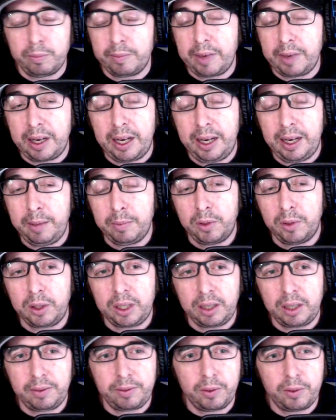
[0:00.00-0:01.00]
I'm
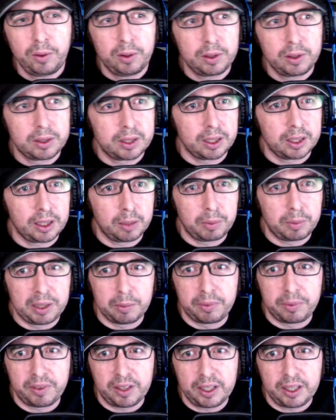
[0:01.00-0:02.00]
looking forward to the
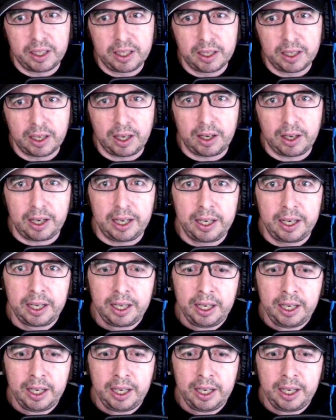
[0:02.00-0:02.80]
Khabib fight. All right.